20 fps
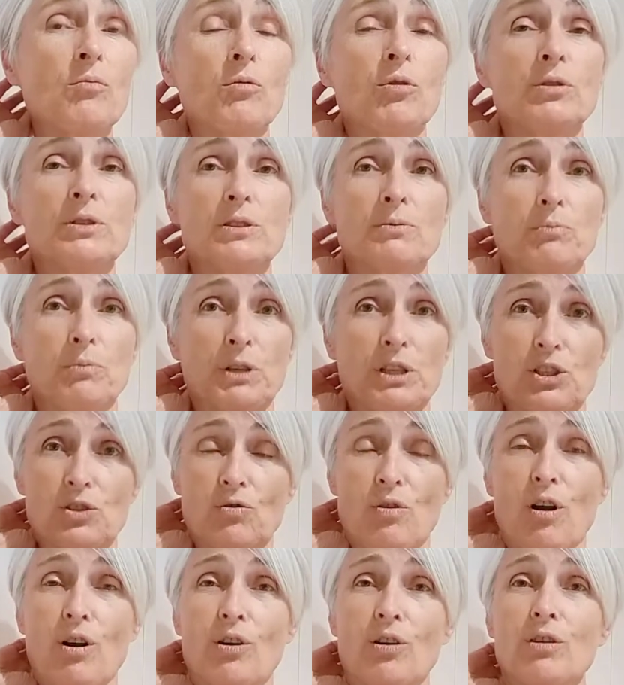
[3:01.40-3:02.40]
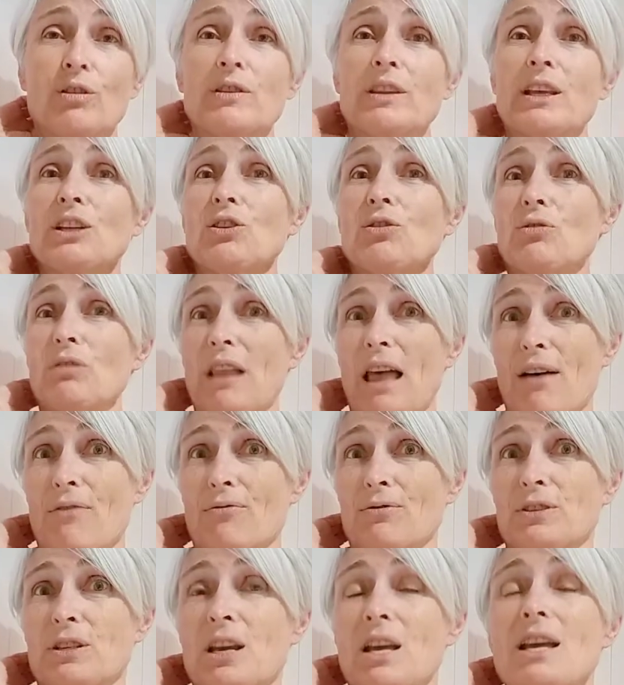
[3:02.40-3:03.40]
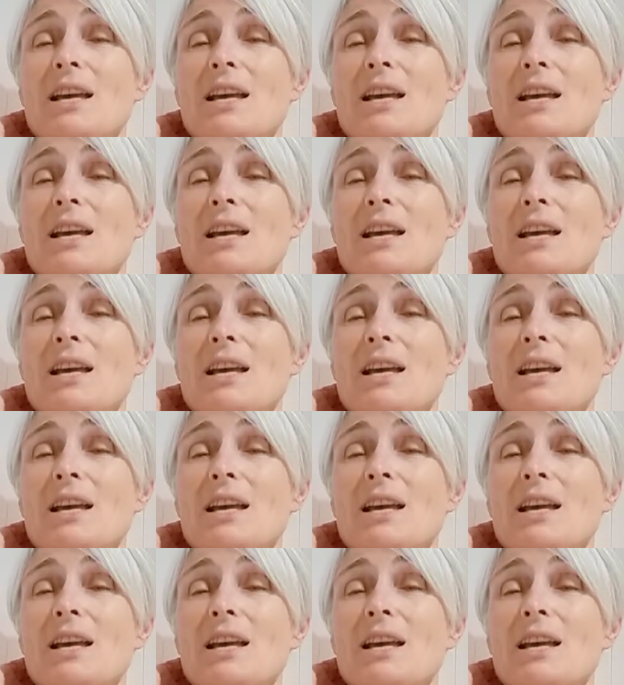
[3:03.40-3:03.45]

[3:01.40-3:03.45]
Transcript: will be stronger than your left.